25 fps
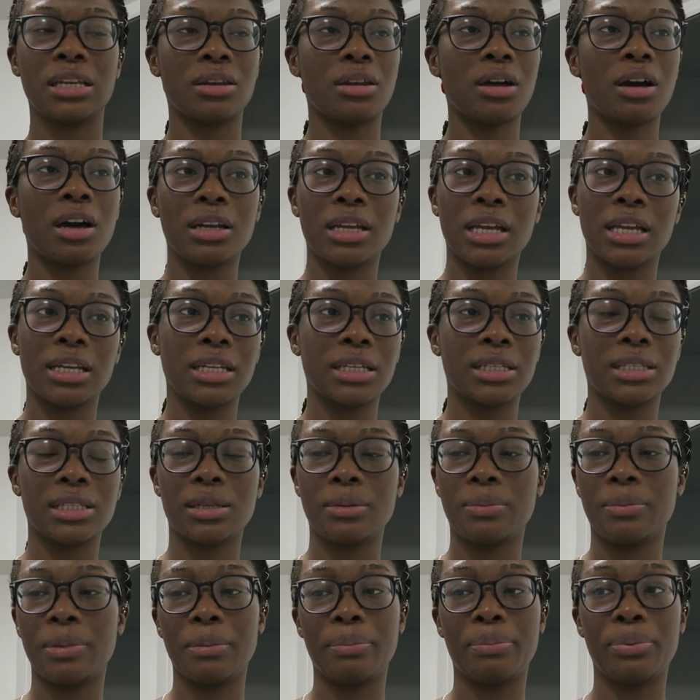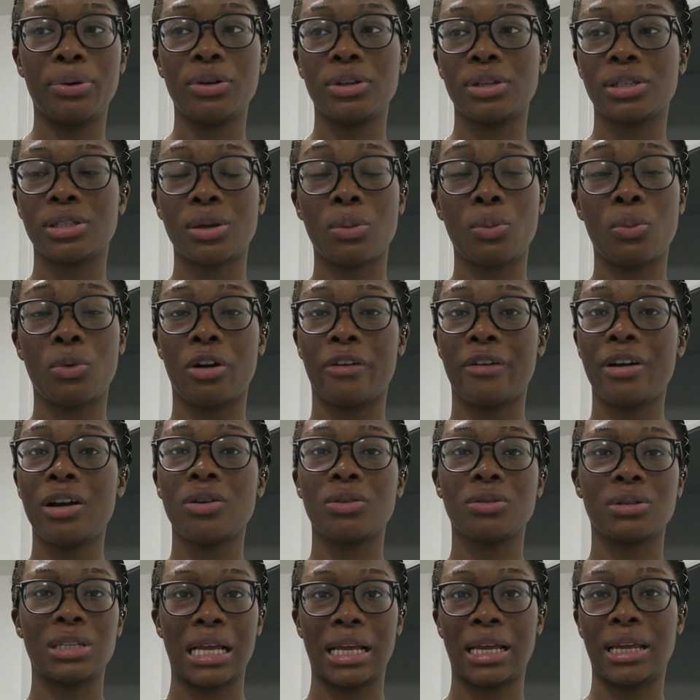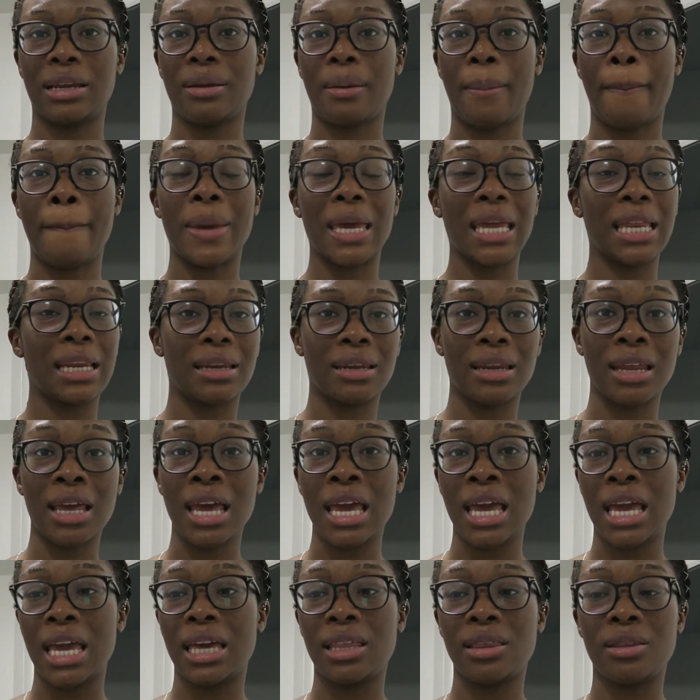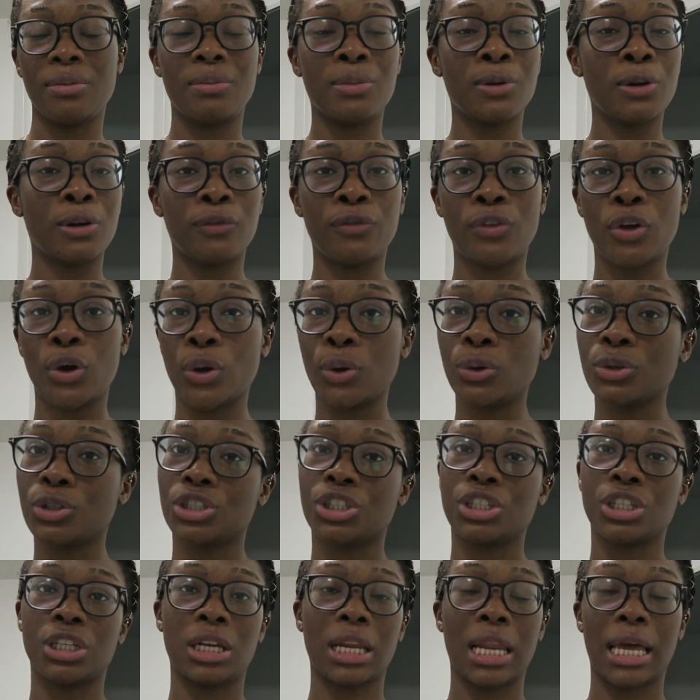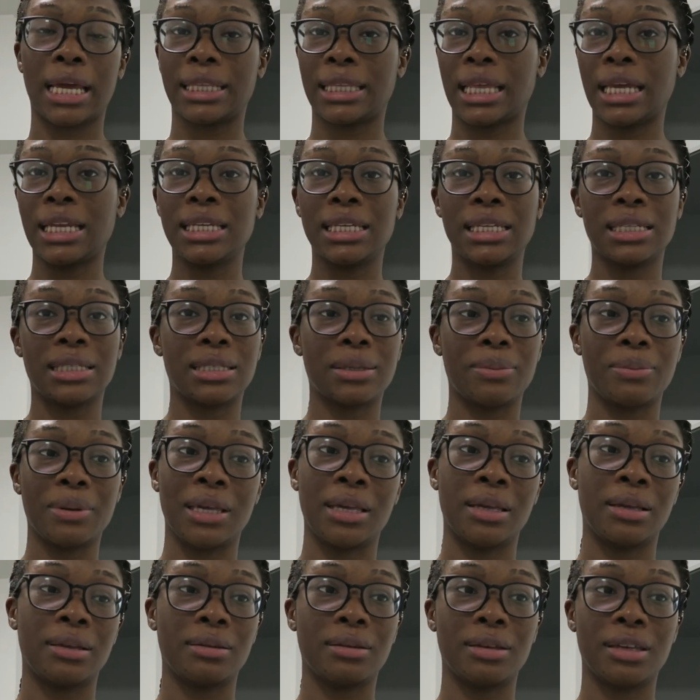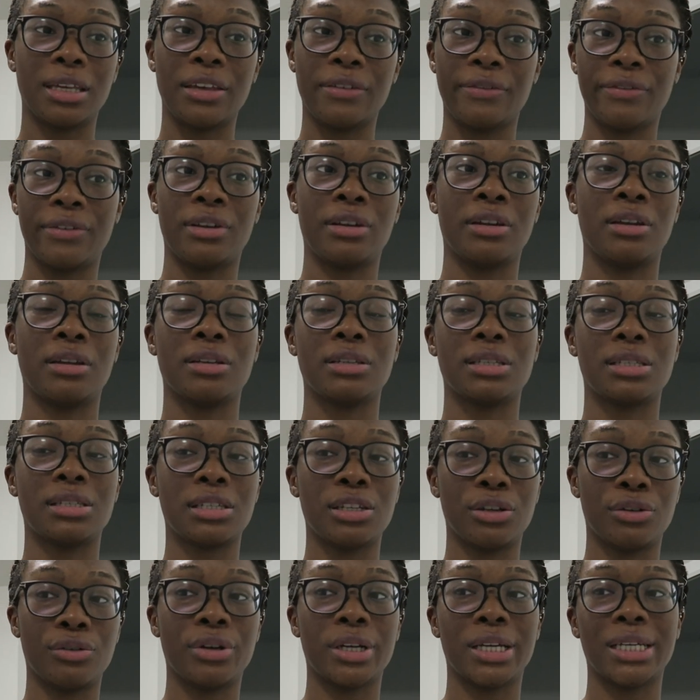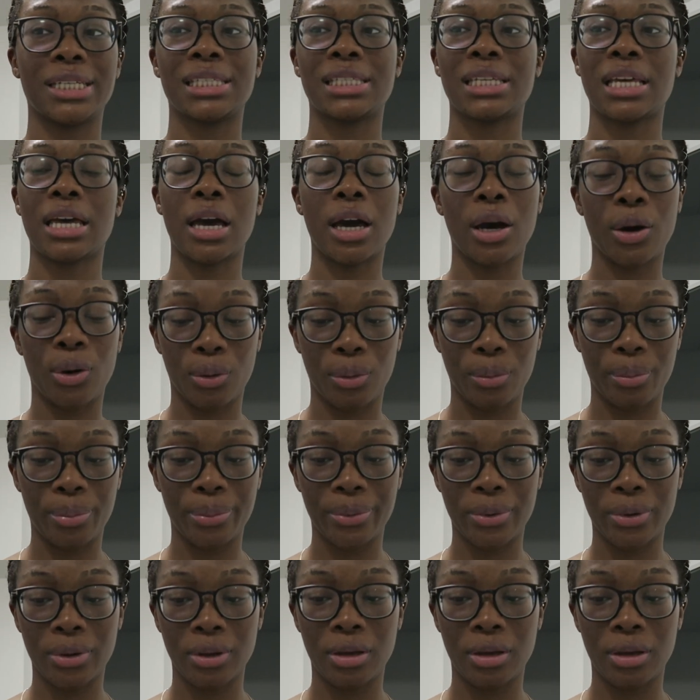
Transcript: No, they need to be put somewhere else, like in a bin in the middle of the ocean. Like, they need to be given serious help.